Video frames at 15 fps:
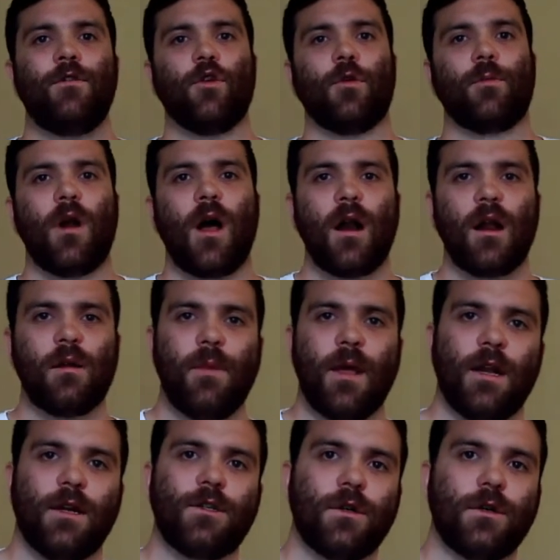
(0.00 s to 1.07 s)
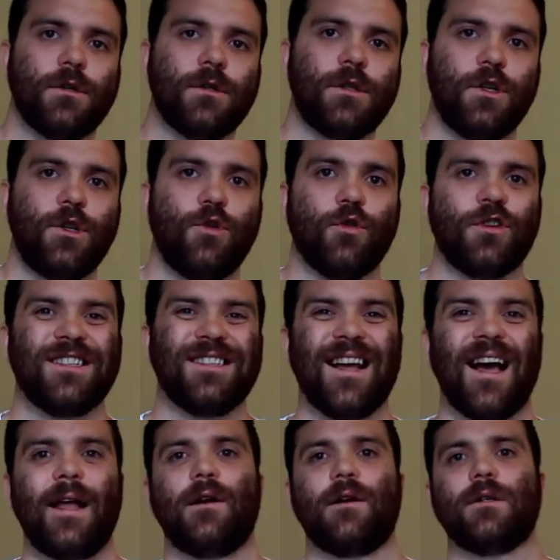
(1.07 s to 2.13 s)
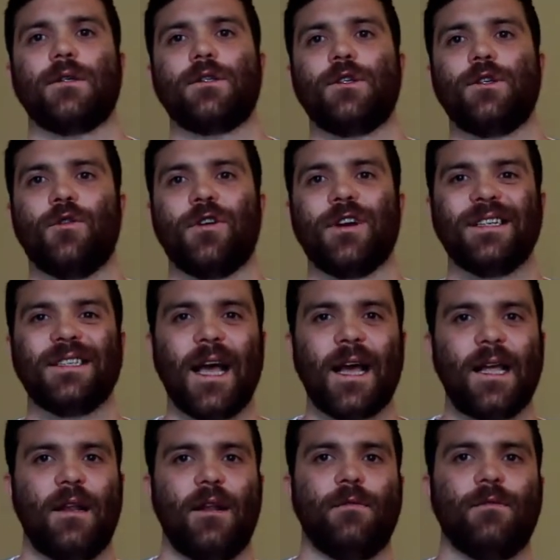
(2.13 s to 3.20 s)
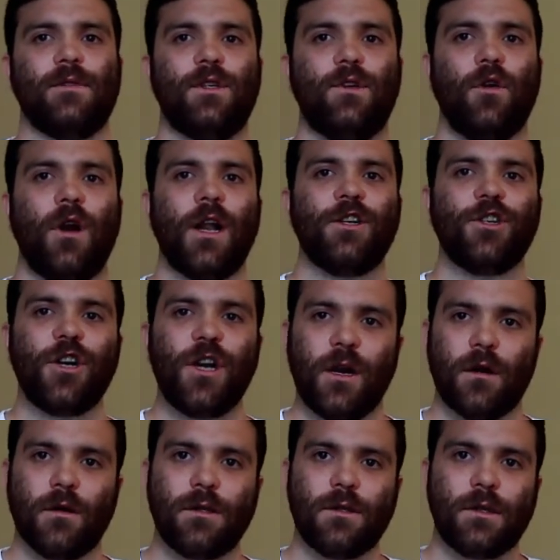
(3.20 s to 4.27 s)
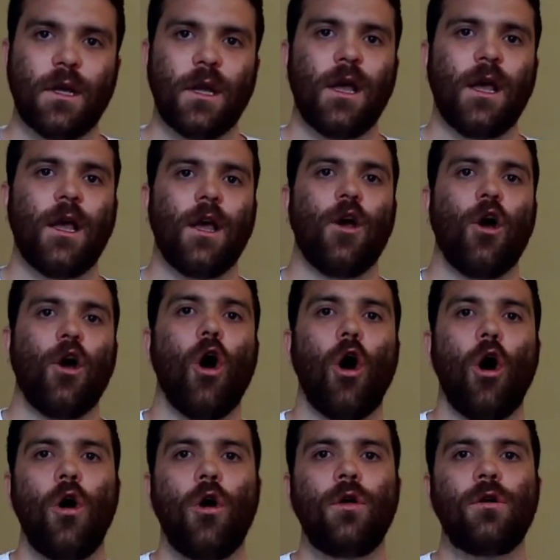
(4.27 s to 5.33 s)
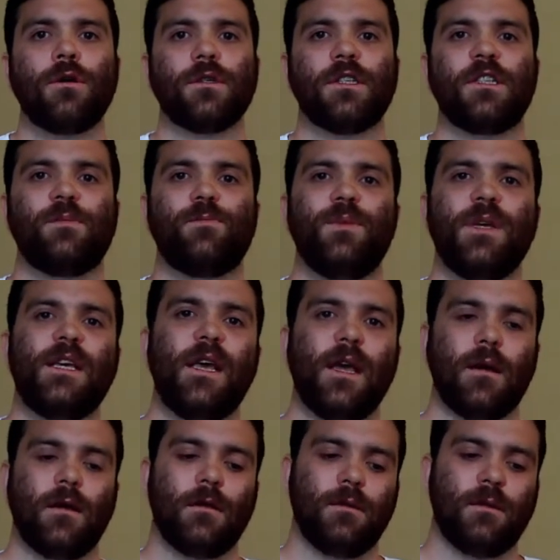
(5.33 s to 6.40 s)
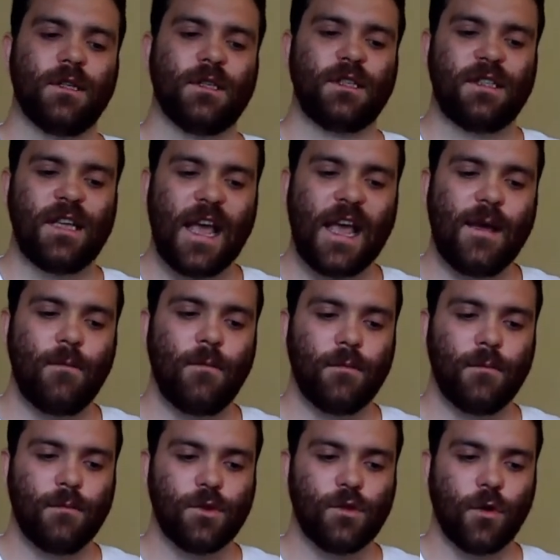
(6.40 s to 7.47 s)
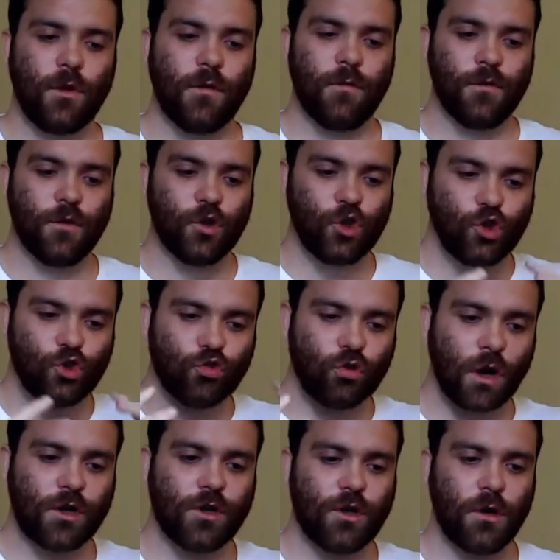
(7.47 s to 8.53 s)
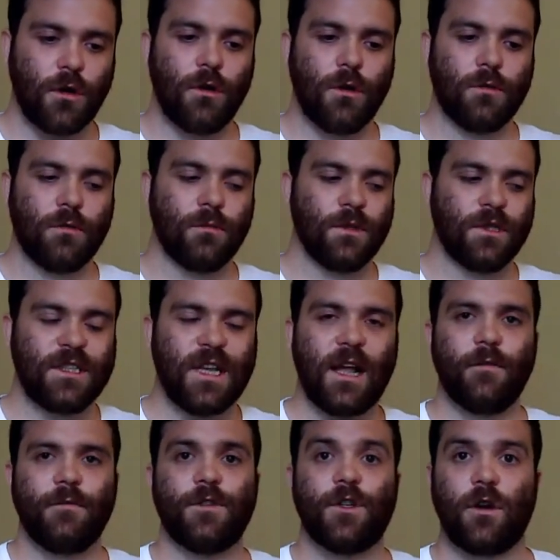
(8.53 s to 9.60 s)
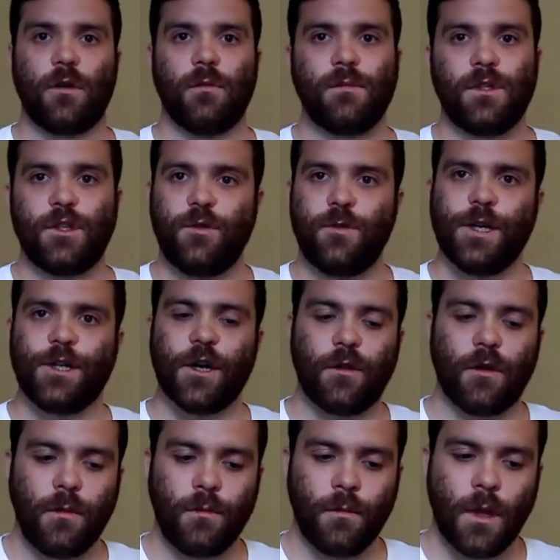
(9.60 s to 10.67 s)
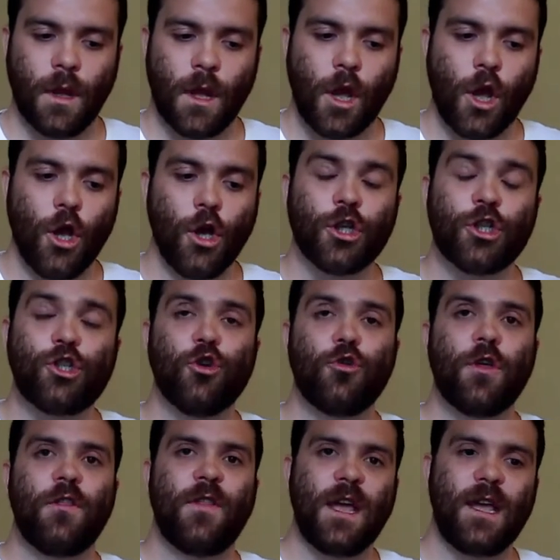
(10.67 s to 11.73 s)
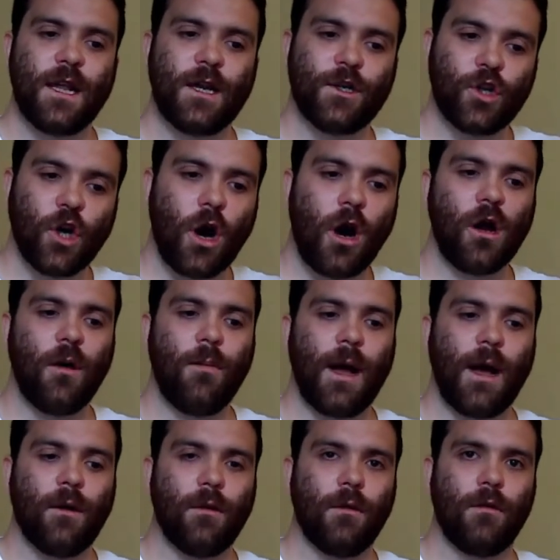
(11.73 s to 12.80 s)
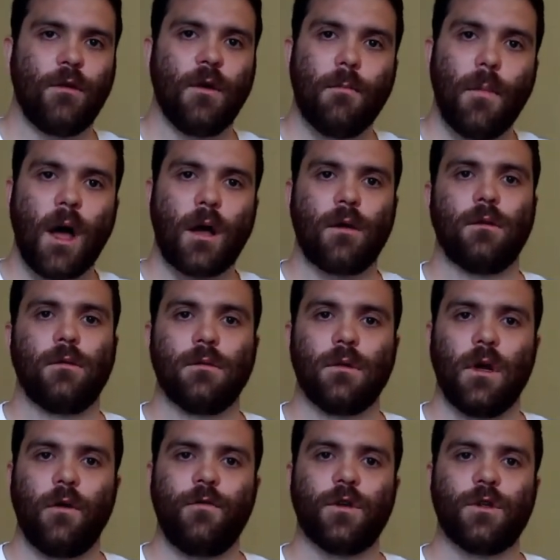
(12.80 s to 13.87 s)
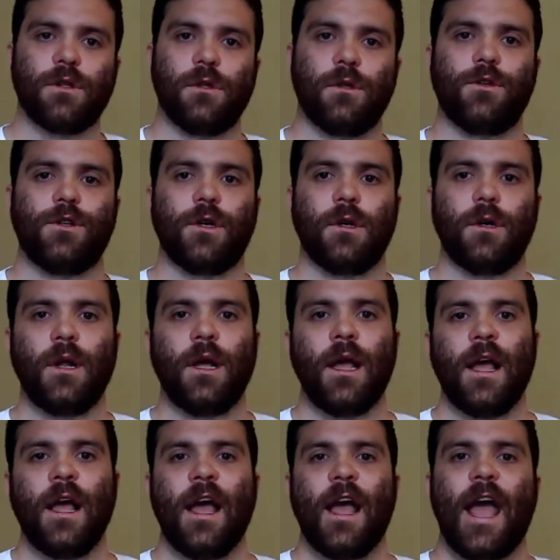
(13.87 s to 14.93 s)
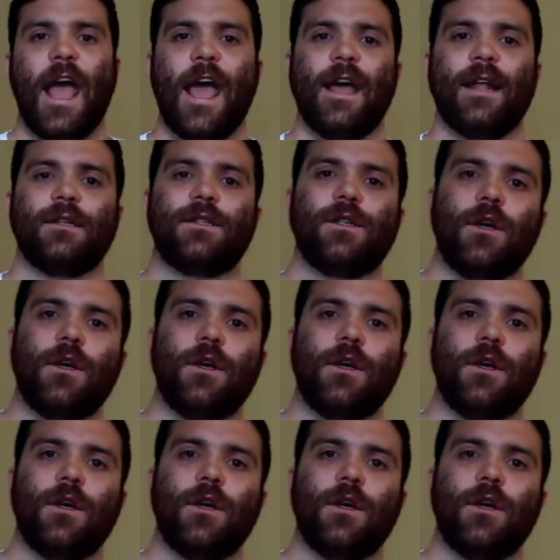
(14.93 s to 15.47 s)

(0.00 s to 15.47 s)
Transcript: your product managers, your designers, your executives, your engineers, all speaking the same sort of structured set of terms to each other so that they can talk about the model of your solution. And